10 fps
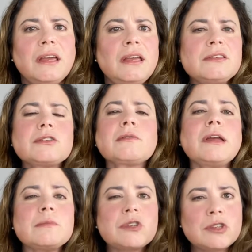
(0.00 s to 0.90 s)

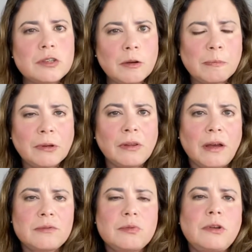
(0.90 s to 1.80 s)
Instagram super
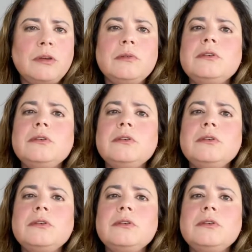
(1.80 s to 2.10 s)
loves when you